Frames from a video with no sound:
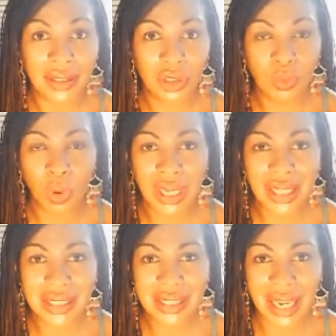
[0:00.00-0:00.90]
And to
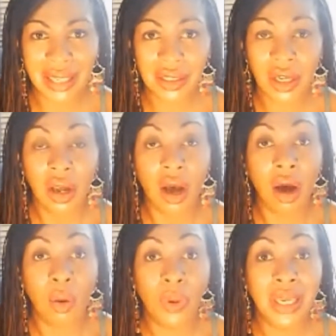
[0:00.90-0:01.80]
what extent
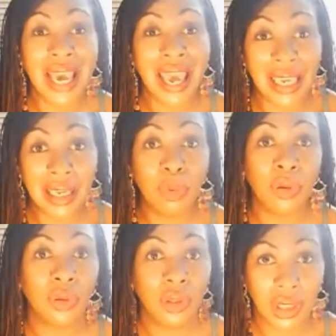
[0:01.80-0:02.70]
are we
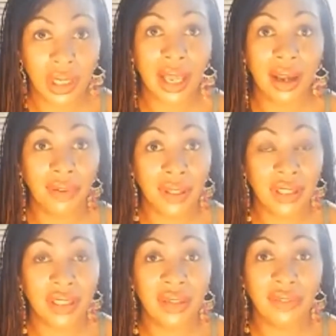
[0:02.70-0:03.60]
able to
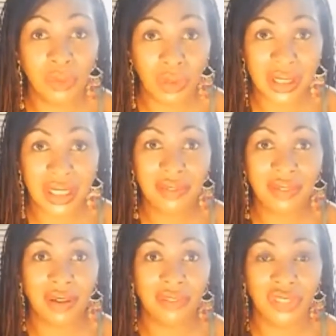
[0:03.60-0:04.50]
love and to give and
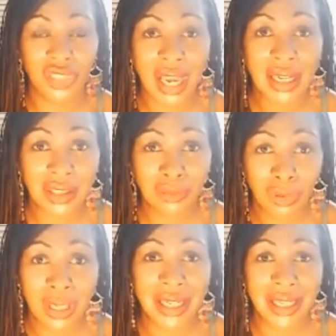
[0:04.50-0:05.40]
receive love?
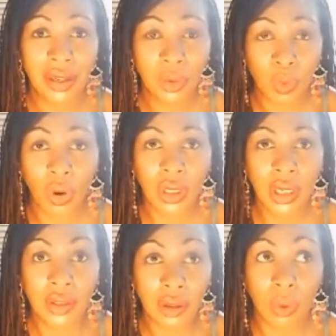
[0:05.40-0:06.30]
That is really
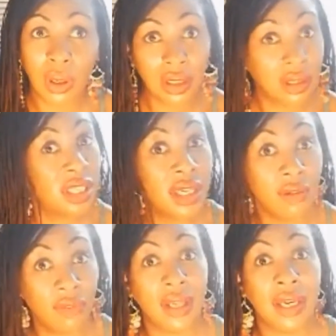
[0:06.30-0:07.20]
what the
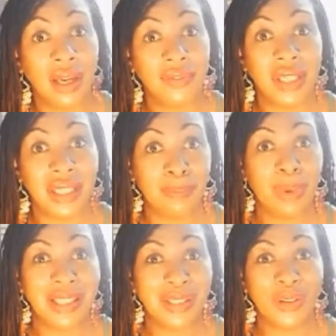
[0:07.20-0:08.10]
quality of our life
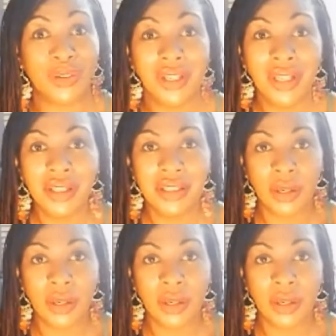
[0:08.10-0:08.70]
is based on.